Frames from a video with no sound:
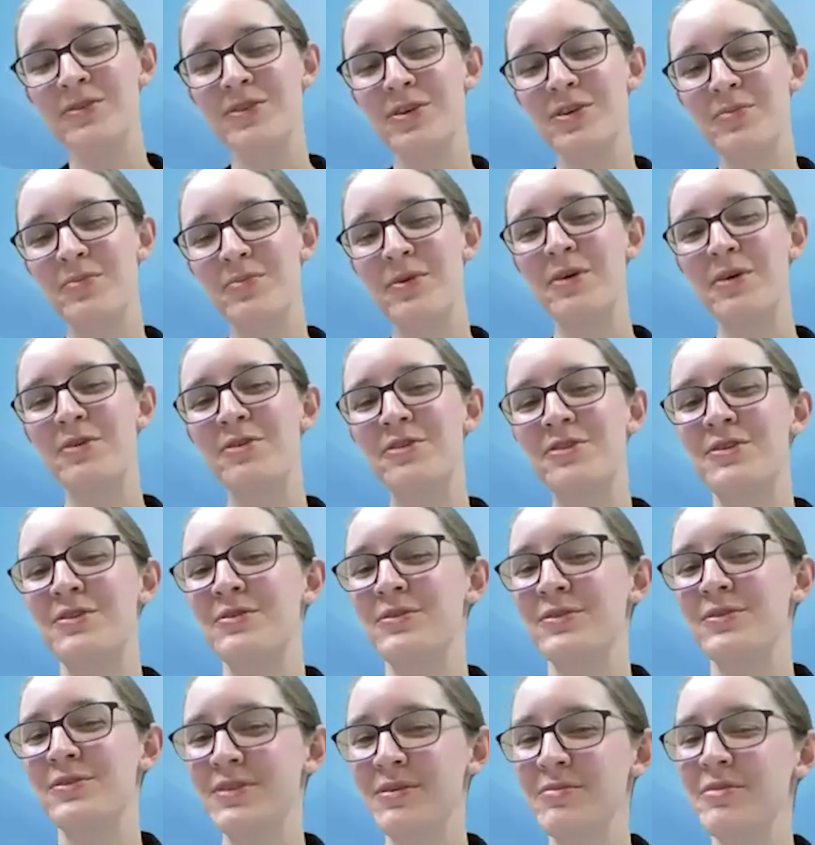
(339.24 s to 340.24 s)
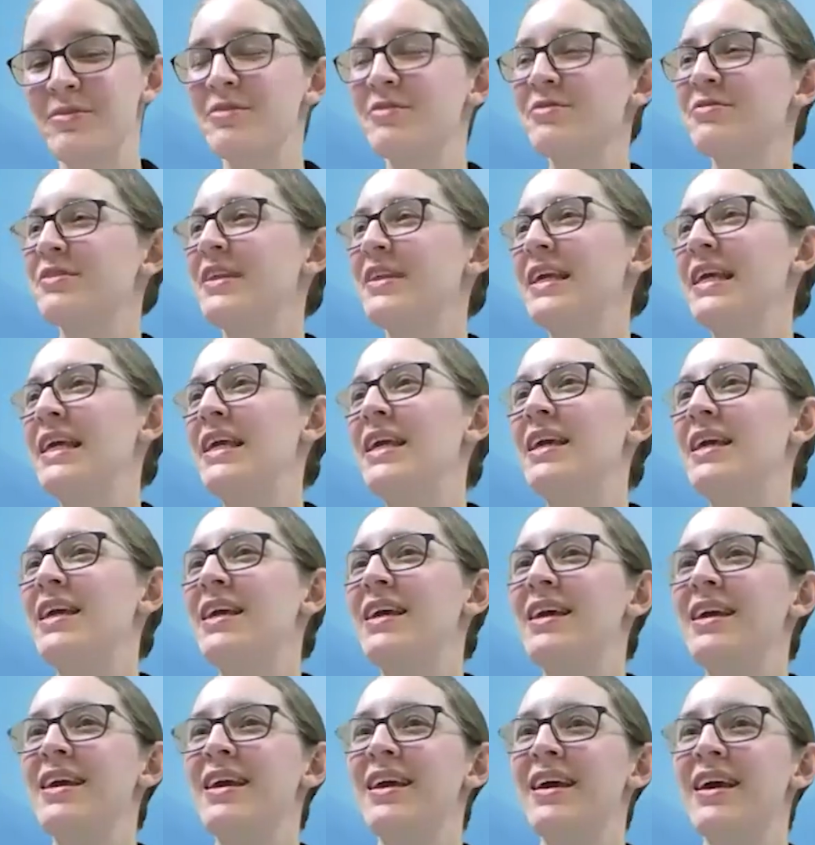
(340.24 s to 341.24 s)
was your approach to some of
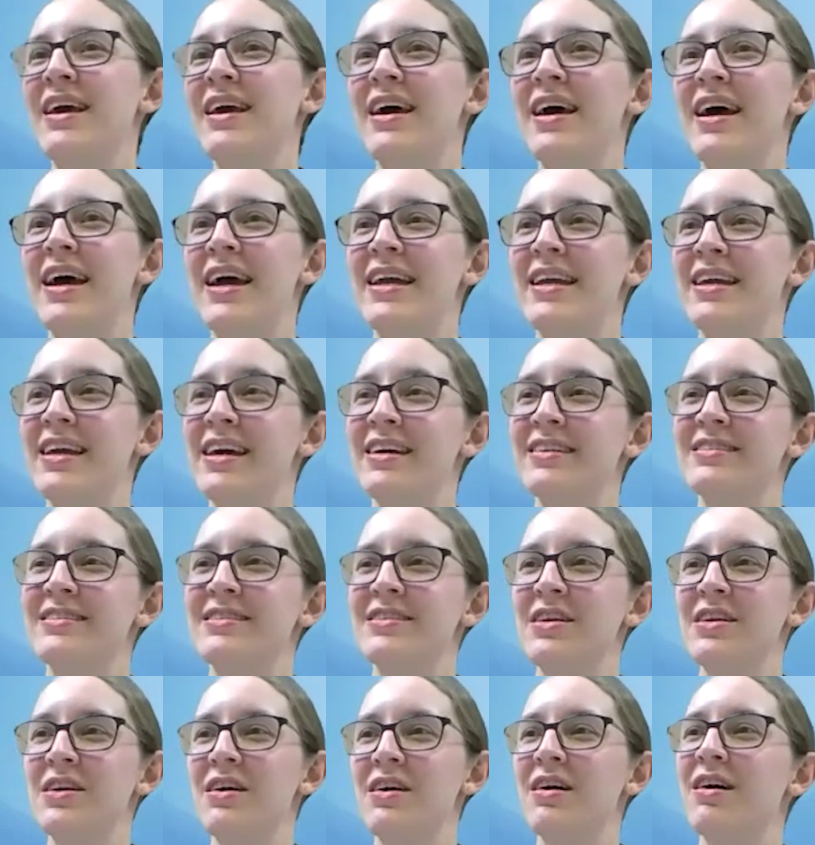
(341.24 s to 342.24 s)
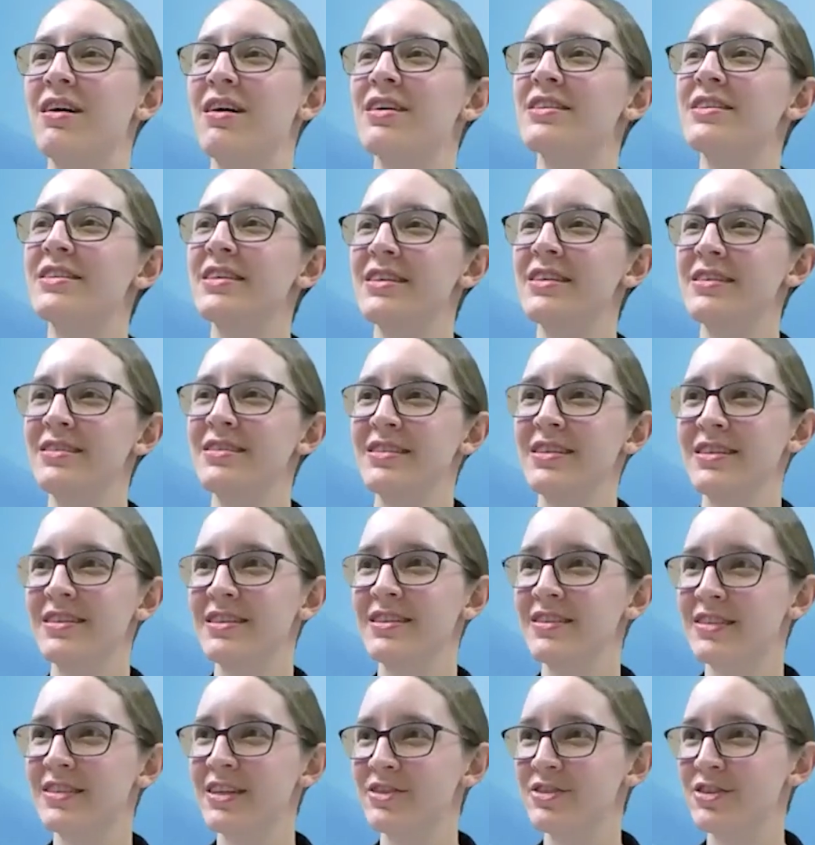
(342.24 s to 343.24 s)
the, I guess, artistic
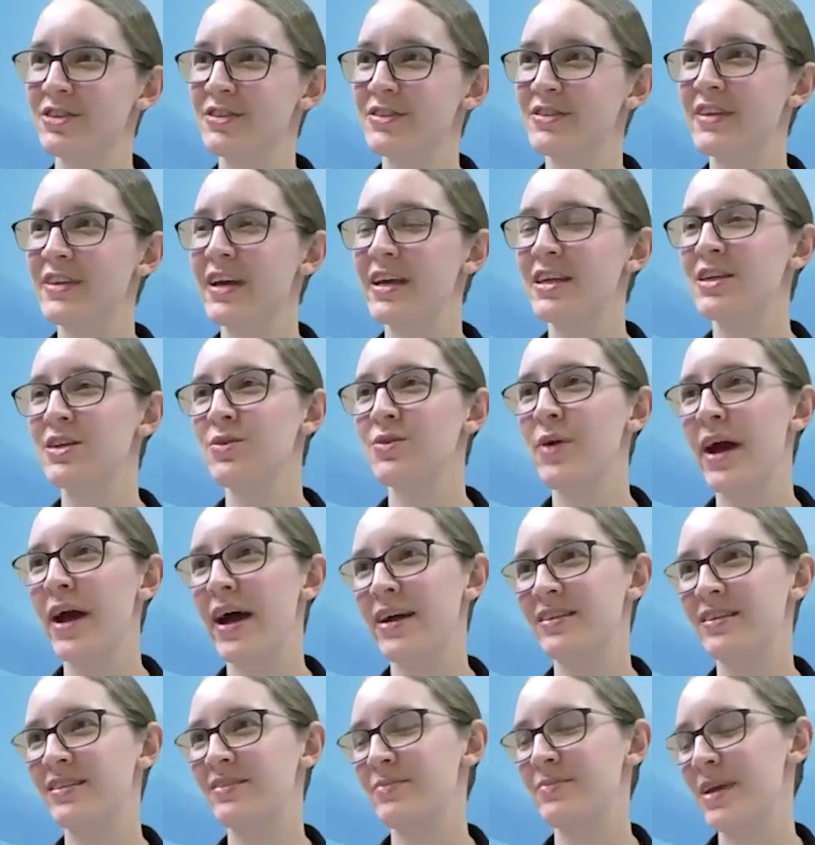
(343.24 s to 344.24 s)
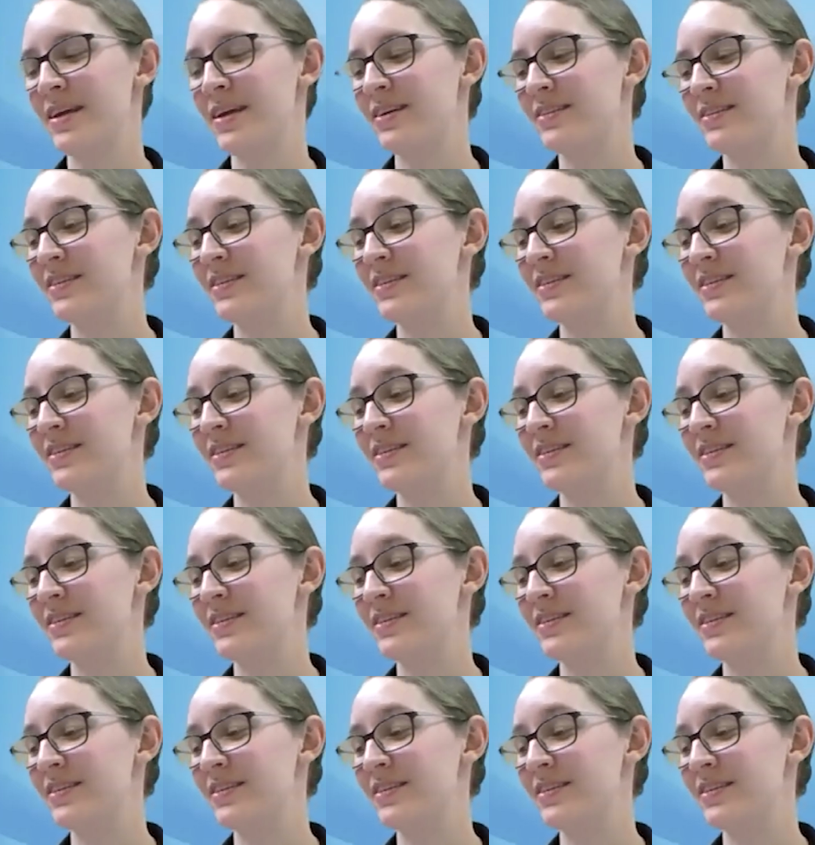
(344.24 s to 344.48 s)
decisions that you had to make?